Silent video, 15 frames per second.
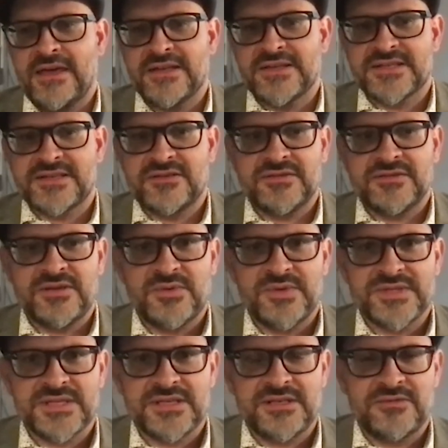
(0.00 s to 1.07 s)
certainly
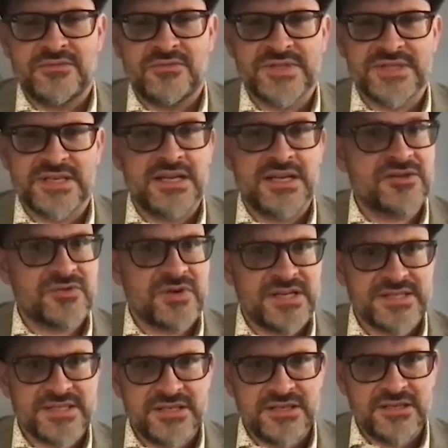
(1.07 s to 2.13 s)
was an
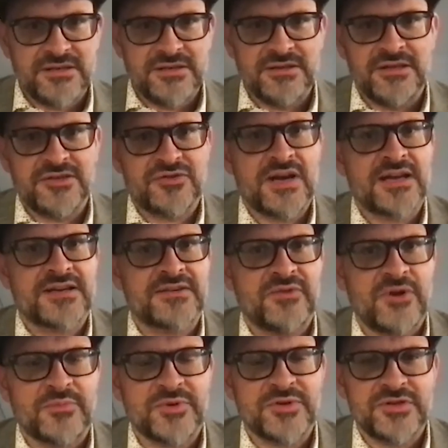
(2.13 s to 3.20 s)
interesting and attractive
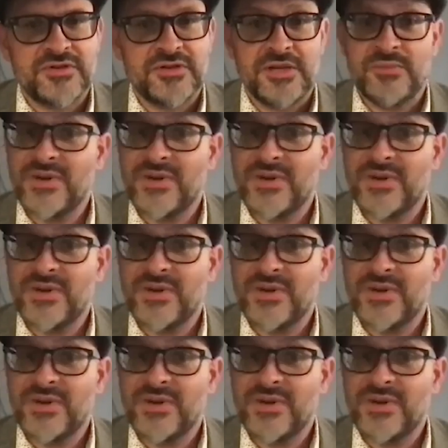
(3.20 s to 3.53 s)
opportunity,